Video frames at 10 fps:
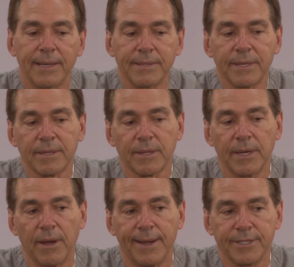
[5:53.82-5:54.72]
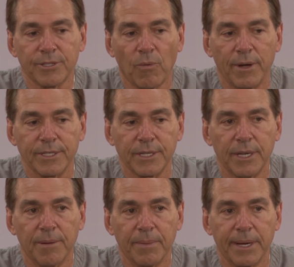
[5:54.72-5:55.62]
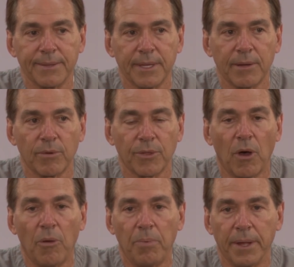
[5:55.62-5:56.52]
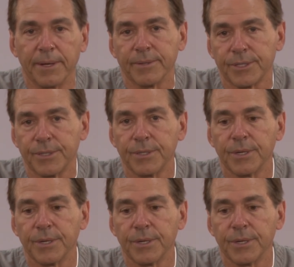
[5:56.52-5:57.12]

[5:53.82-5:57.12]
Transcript: I think that not just watching him, but I think with all players,